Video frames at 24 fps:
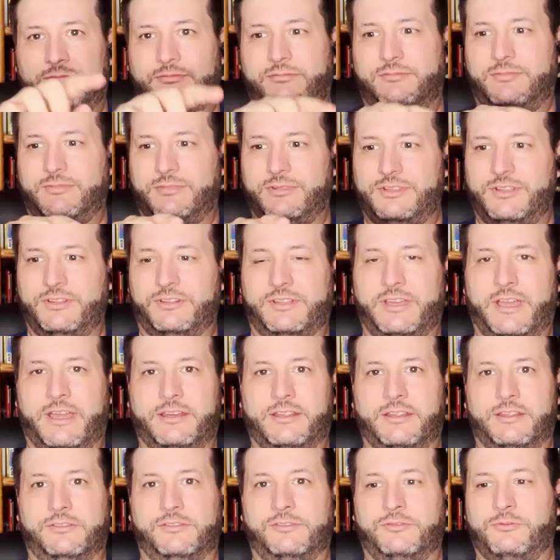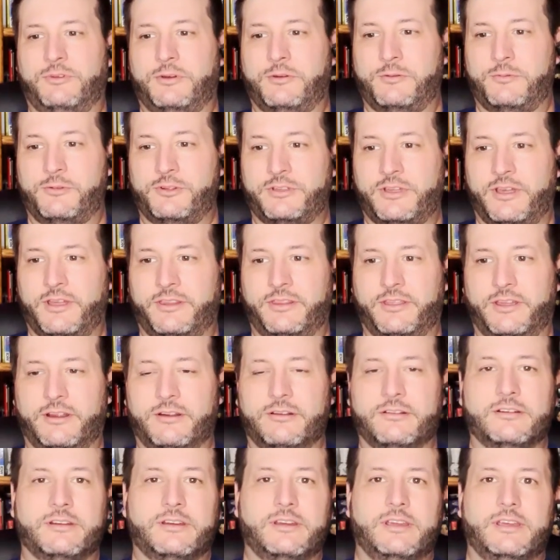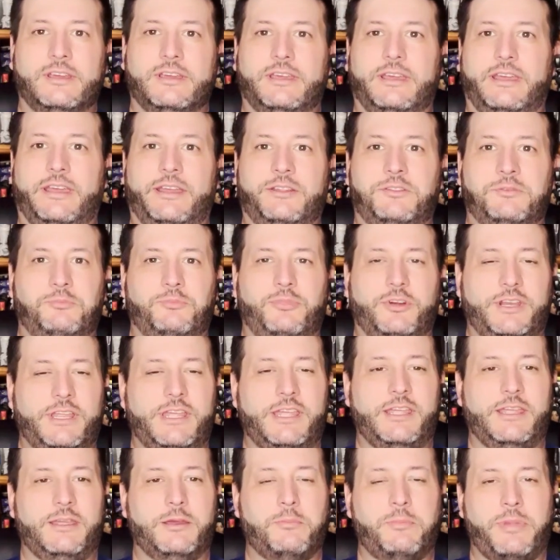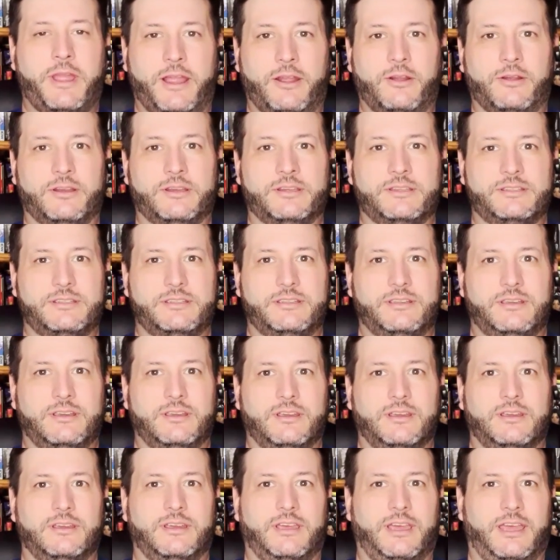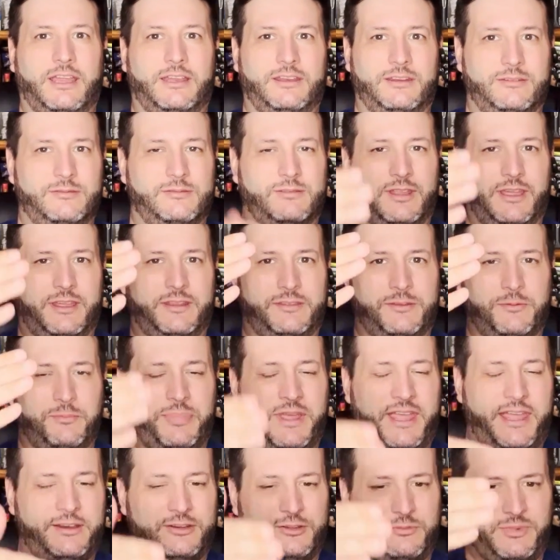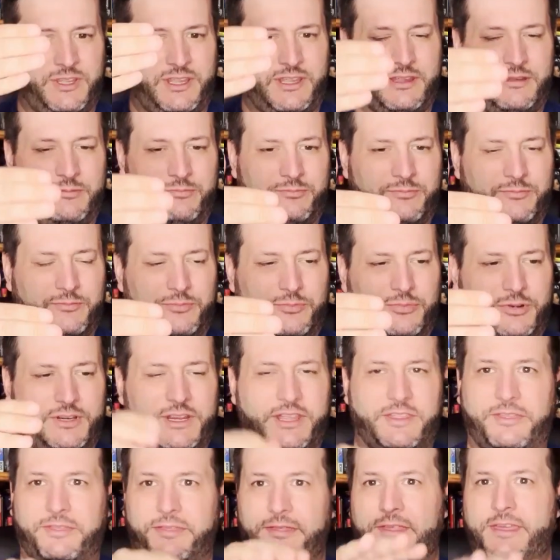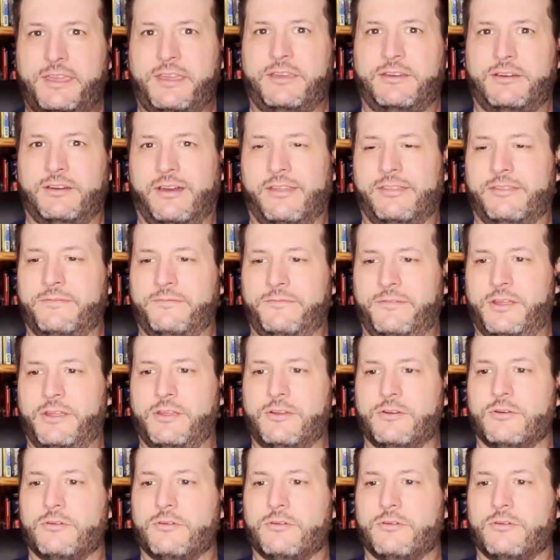just kind of scribbled on there. It's pretty apparent, and like the paint will be pretty thick on the figure.